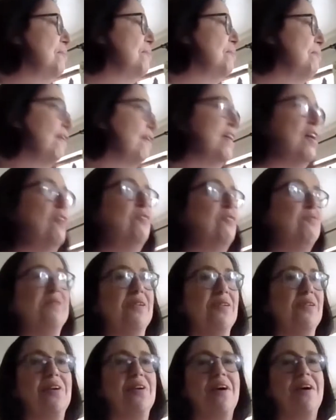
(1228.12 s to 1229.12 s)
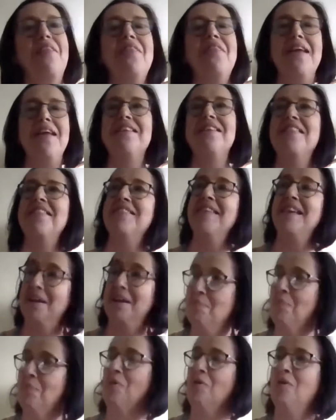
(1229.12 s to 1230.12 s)
buy oat milk, I then think
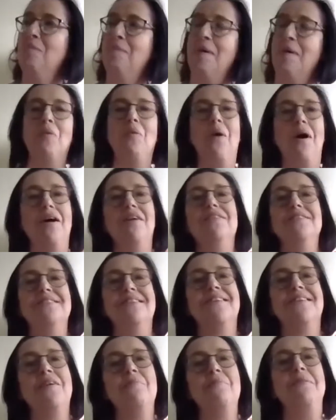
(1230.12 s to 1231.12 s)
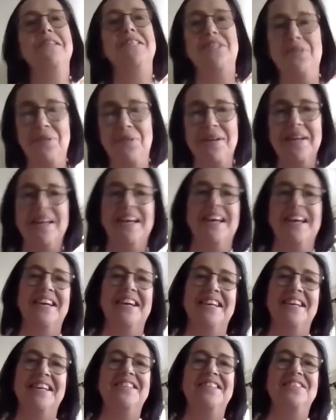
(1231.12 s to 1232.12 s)
more about what else I could be doing,
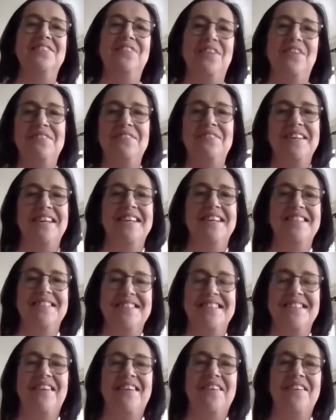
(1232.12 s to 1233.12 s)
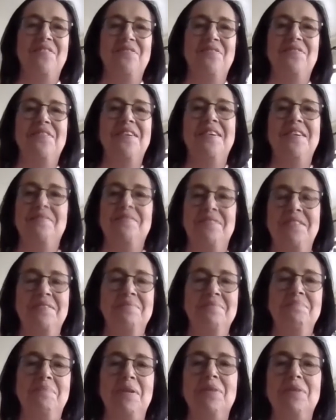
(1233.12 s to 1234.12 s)
and it's, it's kind of
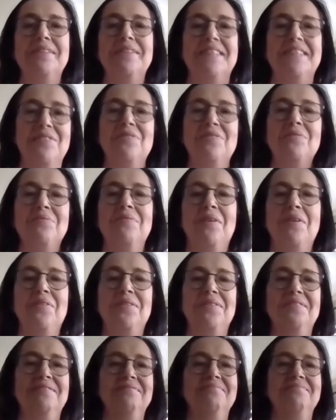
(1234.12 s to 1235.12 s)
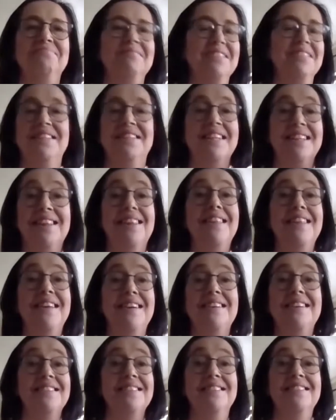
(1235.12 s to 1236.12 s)
building on just little
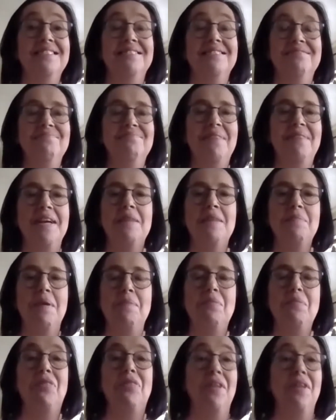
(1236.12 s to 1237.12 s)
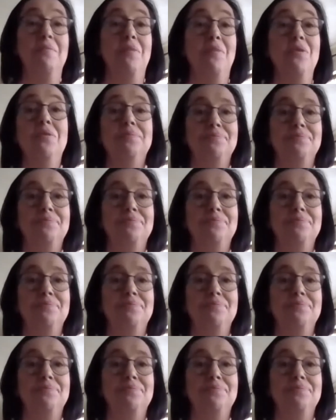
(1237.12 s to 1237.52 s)
things and making people think more.